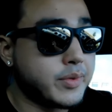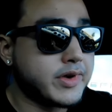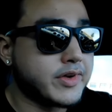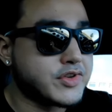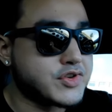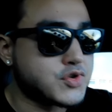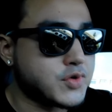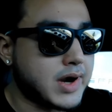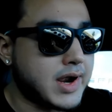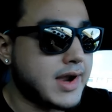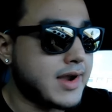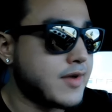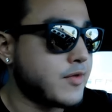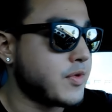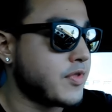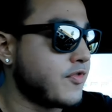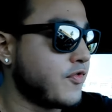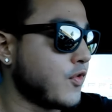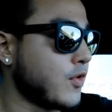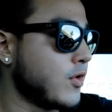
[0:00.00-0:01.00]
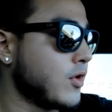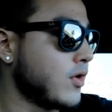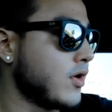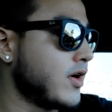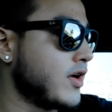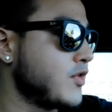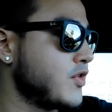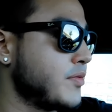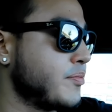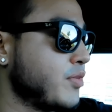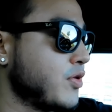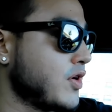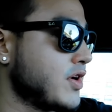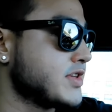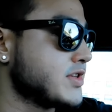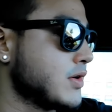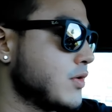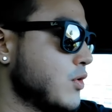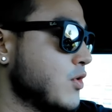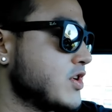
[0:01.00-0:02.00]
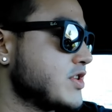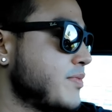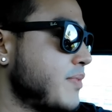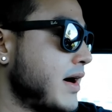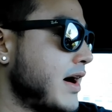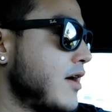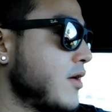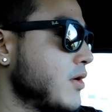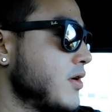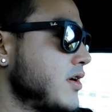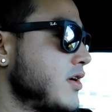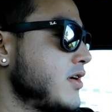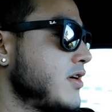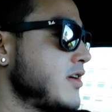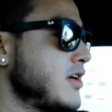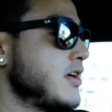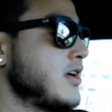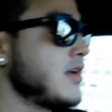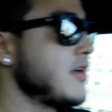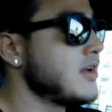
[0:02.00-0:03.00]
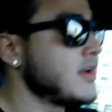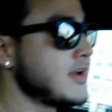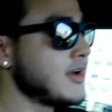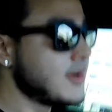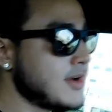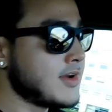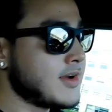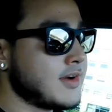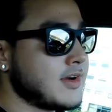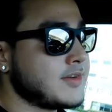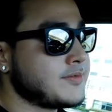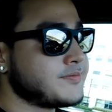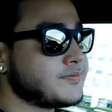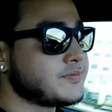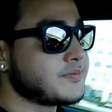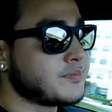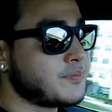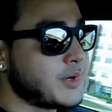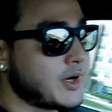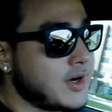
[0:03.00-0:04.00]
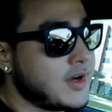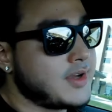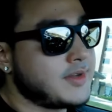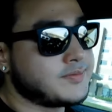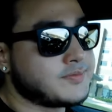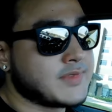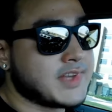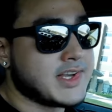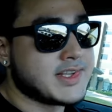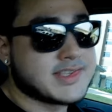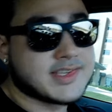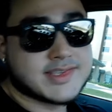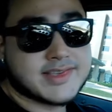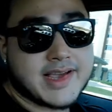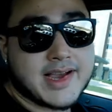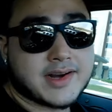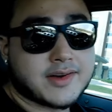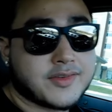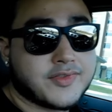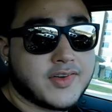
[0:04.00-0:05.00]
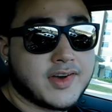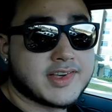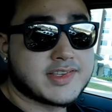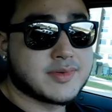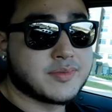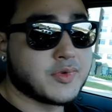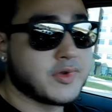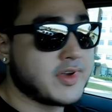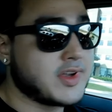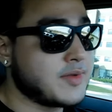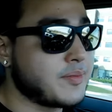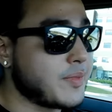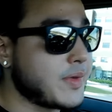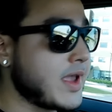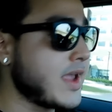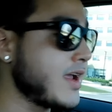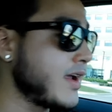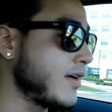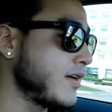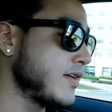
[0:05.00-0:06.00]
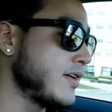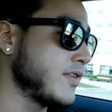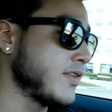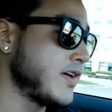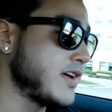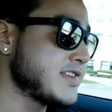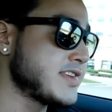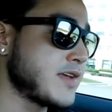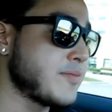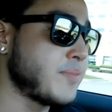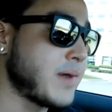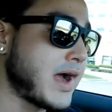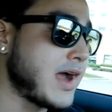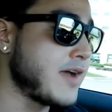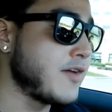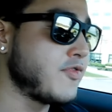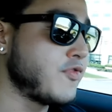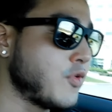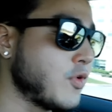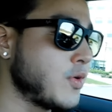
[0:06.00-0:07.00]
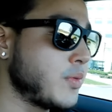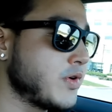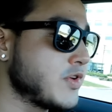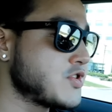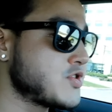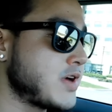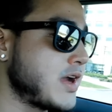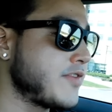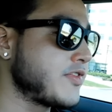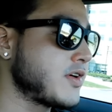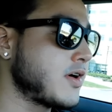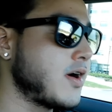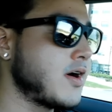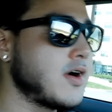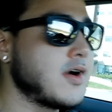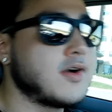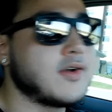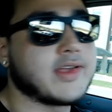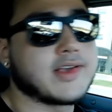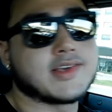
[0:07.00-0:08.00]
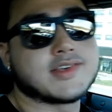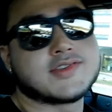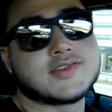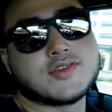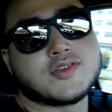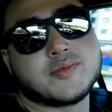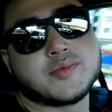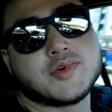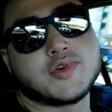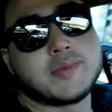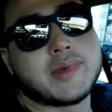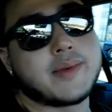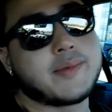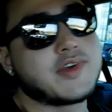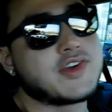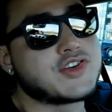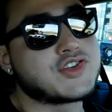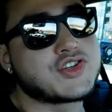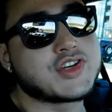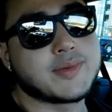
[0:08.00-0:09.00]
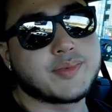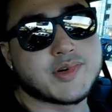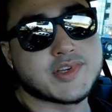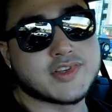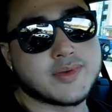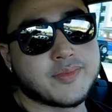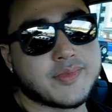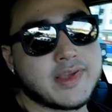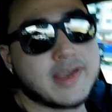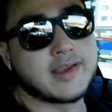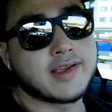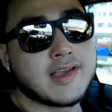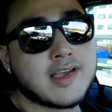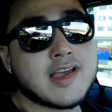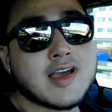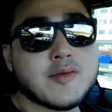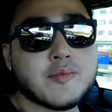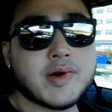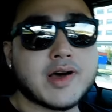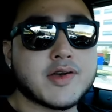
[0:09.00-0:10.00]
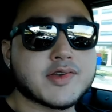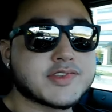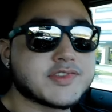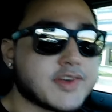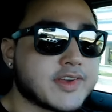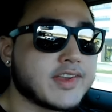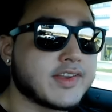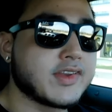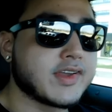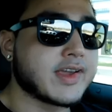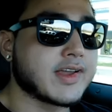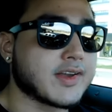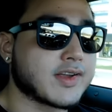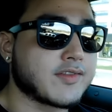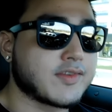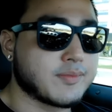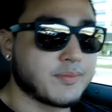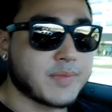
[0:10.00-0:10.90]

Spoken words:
wheel drive with 400 plus horsepower, but it's a sacrifice I'm willing to make unless I buy a four wheel drive car, like a Subaru, maybe a Jeep or something. But I was looking to get